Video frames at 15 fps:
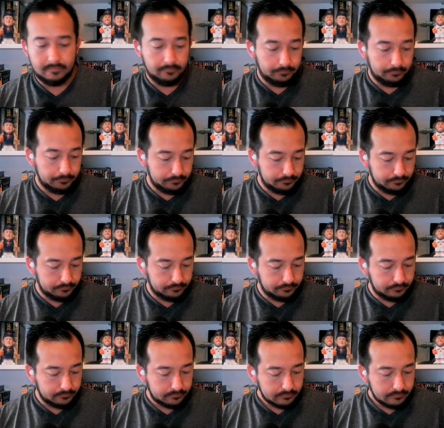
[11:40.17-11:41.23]

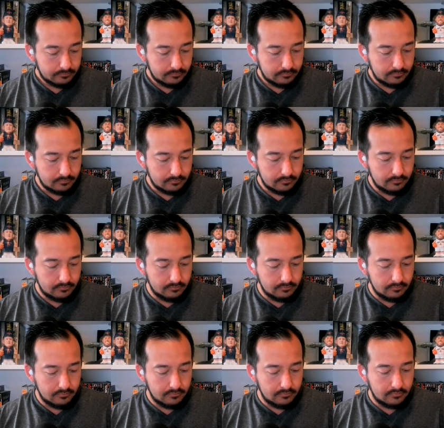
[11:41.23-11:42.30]

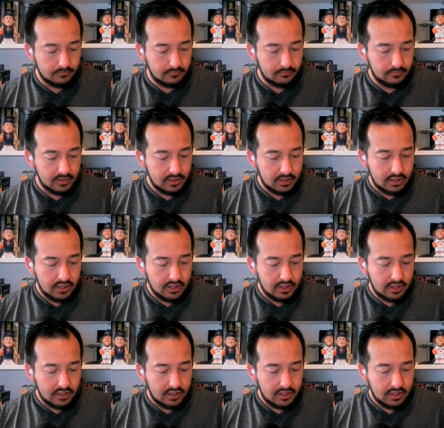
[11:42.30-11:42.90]
Nothing is said.